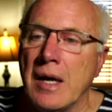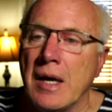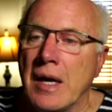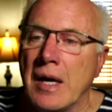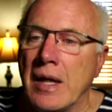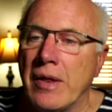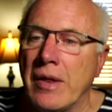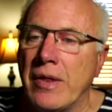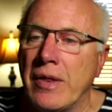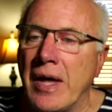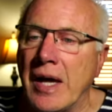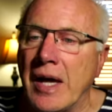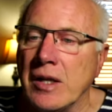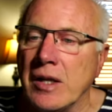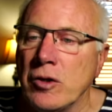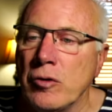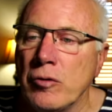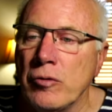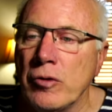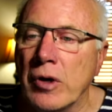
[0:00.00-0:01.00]
that
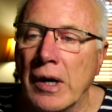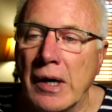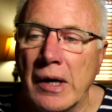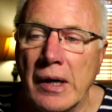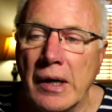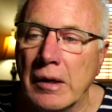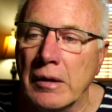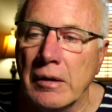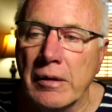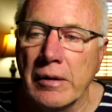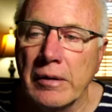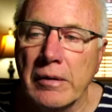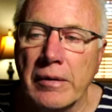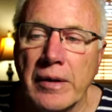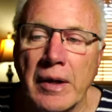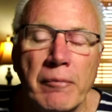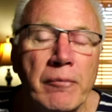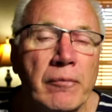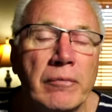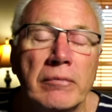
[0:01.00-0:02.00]
you uh, that
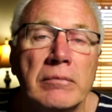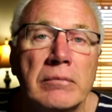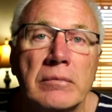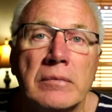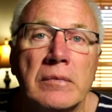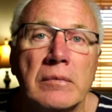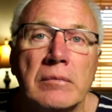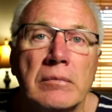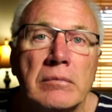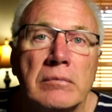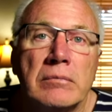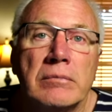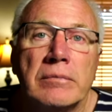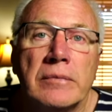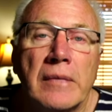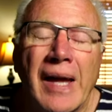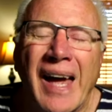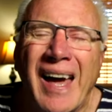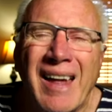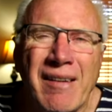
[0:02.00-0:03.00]

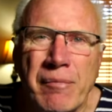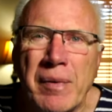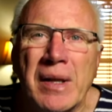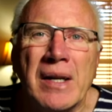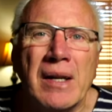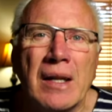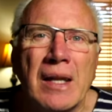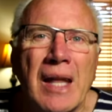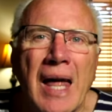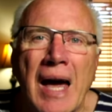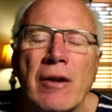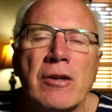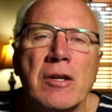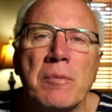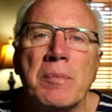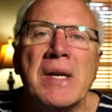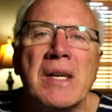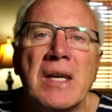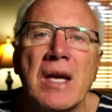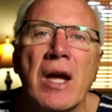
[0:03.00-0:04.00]
had been allowed to be
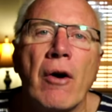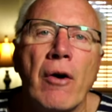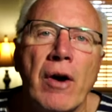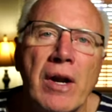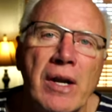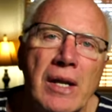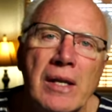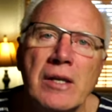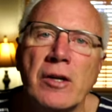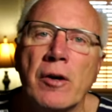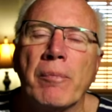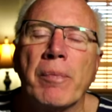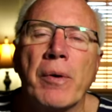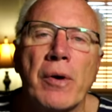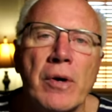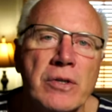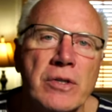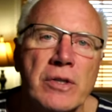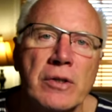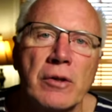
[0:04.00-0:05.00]
carried in your
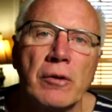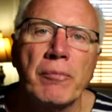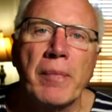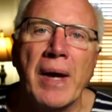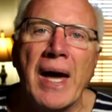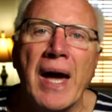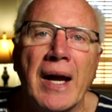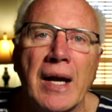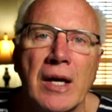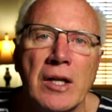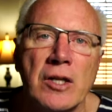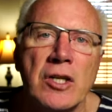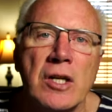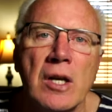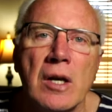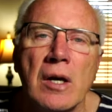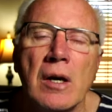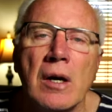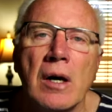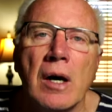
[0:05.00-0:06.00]
personal baggage
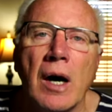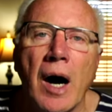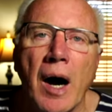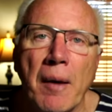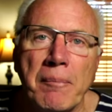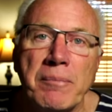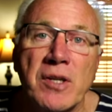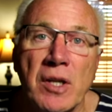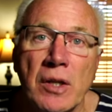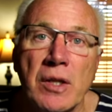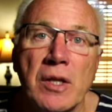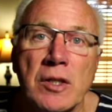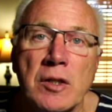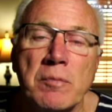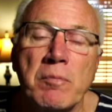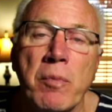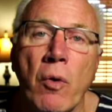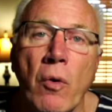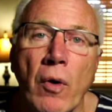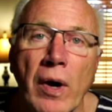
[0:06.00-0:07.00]
up to this
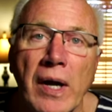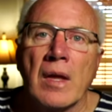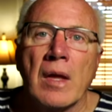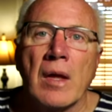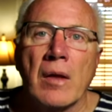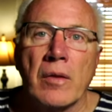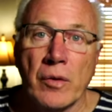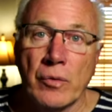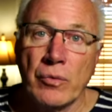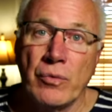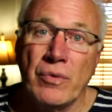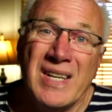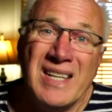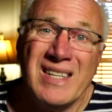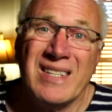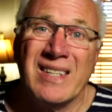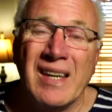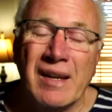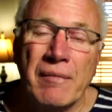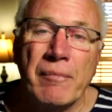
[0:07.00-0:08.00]
point. The
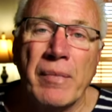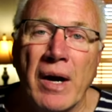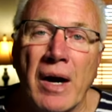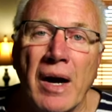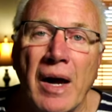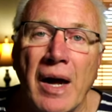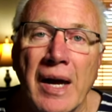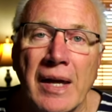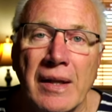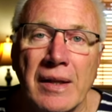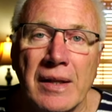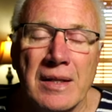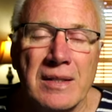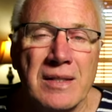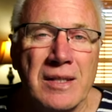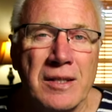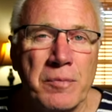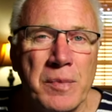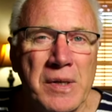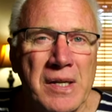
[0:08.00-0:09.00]
reasoning behind this is
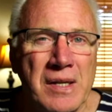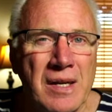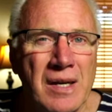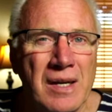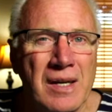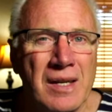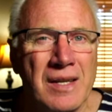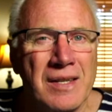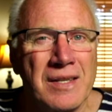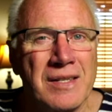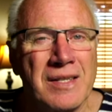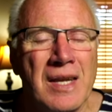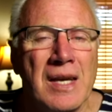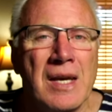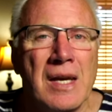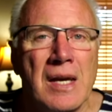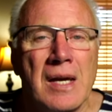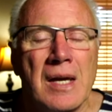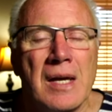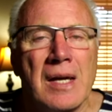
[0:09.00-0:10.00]
because
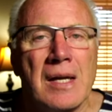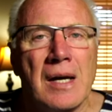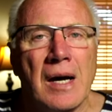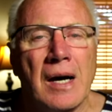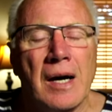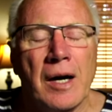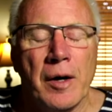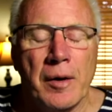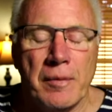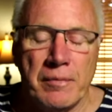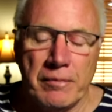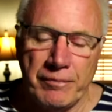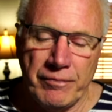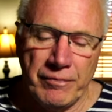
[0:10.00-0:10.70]
um,